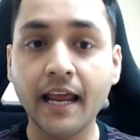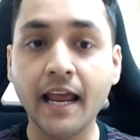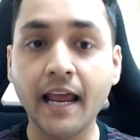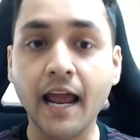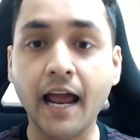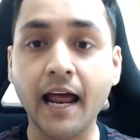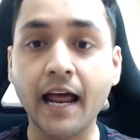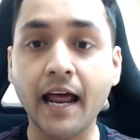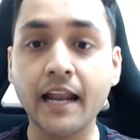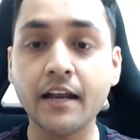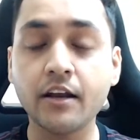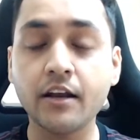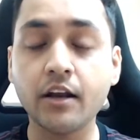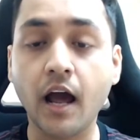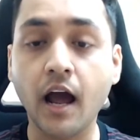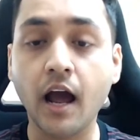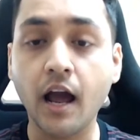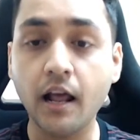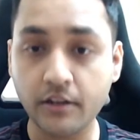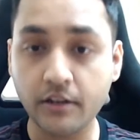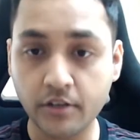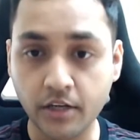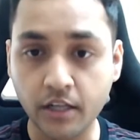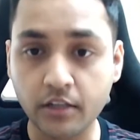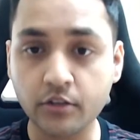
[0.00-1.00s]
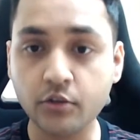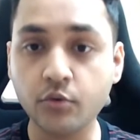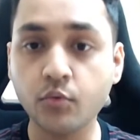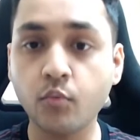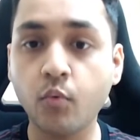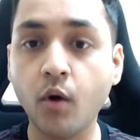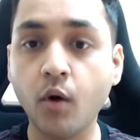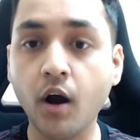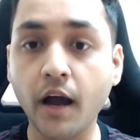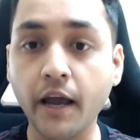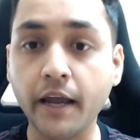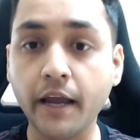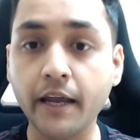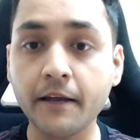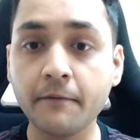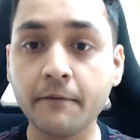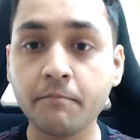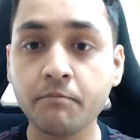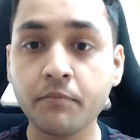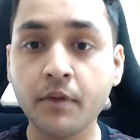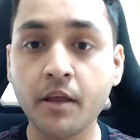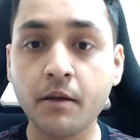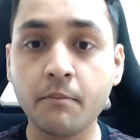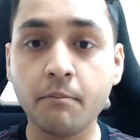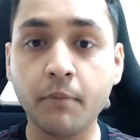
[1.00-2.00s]
and I'll tell you why.
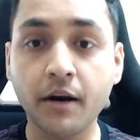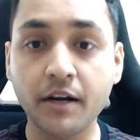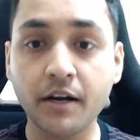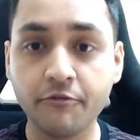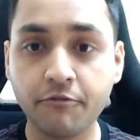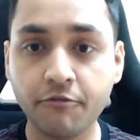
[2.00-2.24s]
But